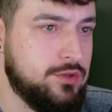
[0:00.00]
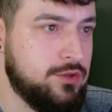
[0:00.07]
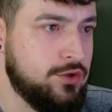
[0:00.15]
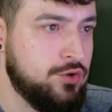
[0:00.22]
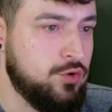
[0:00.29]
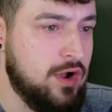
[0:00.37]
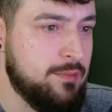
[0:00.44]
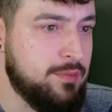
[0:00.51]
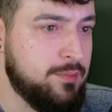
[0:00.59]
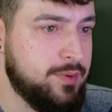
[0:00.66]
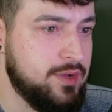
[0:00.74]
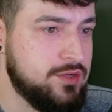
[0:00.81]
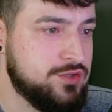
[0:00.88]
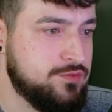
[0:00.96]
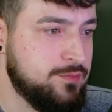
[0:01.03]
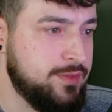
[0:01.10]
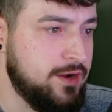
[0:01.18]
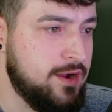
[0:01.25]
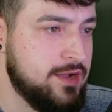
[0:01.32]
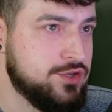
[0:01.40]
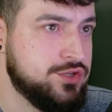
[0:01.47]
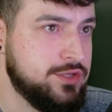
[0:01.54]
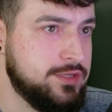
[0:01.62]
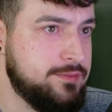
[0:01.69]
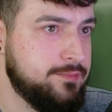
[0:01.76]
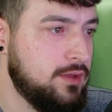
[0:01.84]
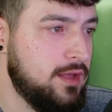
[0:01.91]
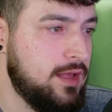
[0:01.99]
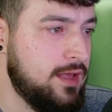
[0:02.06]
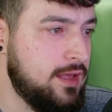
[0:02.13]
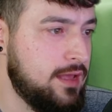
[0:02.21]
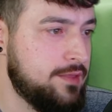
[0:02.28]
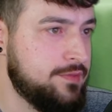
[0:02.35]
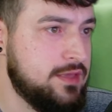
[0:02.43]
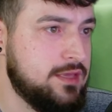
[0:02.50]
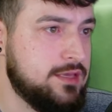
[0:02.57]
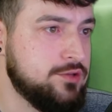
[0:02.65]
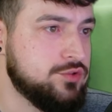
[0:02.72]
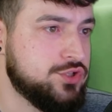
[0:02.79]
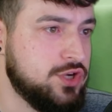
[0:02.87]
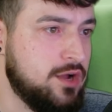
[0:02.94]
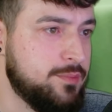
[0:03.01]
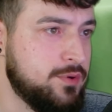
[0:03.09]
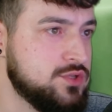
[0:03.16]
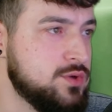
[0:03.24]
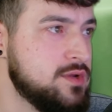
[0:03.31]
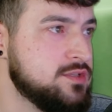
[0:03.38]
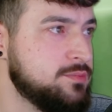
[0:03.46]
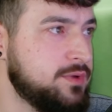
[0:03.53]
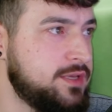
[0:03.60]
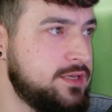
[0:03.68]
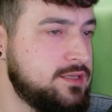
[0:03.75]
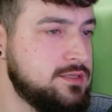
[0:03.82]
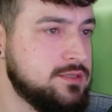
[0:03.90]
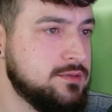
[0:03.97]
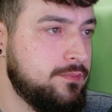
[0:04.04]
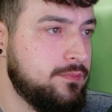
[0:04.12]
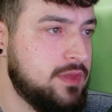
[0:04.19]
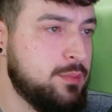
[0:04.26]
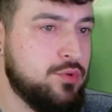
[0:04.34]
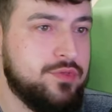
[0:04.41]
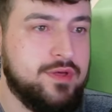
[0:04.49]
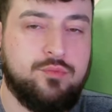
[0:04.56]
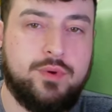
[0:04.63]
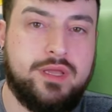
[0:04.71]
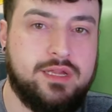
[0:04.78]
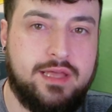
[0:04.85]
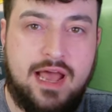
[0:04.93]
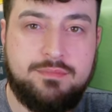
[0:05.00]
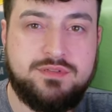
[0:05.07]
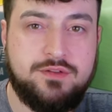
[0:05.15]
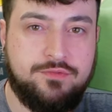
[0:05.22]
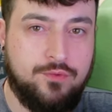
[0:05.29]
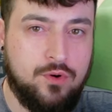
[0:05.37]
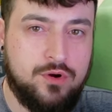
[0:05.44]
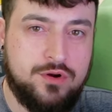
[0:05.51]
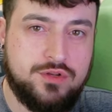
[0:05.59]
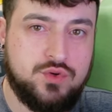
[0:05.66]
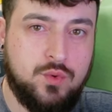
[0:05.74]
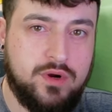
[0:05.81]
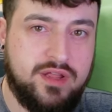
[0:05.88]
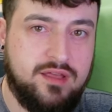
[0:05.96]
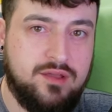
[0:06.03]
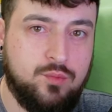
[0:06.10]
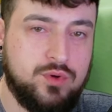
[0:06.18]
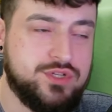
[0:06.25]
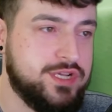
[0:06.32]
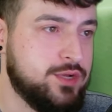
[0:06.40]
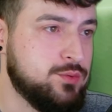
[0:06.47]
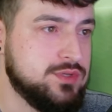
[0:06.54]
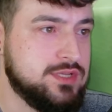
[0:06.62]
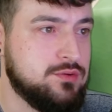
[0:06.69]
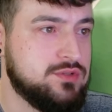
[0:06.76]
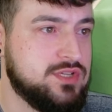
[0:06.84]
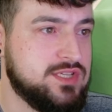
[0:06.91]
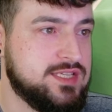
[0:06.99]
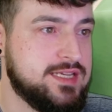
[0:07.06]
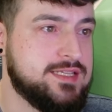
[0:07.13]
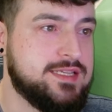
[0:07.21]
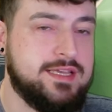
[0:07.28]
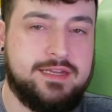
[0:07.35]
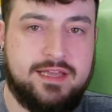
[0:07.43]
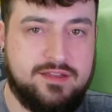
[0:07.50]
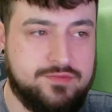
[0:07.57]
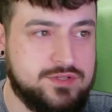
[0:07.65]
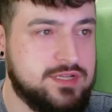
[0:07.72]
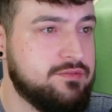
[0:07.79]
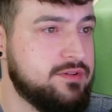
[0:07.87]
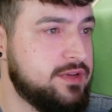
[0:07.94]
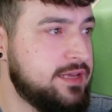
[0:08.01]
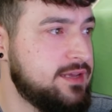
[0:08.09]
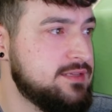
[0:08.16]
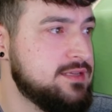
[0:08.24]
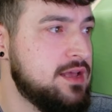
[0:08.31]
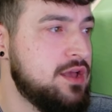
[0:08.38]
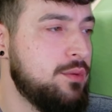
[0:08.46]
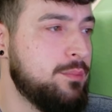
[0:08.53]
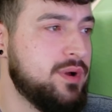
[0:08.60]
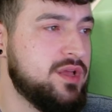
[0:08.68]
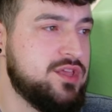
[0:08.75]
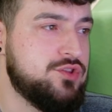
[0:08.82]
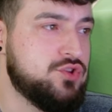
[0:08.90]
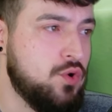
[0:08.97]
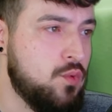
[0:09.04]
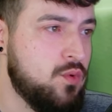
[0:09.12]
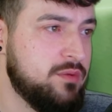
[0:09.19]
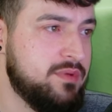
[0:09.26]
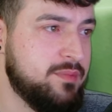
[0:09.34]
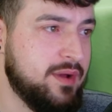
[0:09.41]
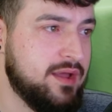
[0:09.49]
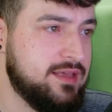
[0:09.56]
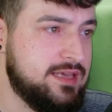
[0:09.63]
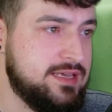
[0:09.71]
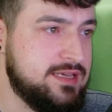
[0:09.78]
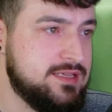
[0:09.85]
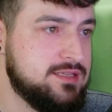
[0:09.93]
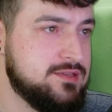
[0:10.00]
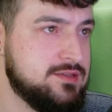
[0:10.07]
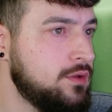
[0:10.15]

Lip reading: can grab a bunch from there actually. And the guild shop also has some keys. They both have weekly caps of 420, which equals out to 60 a day for 7 days. But you don't want to be buying keys.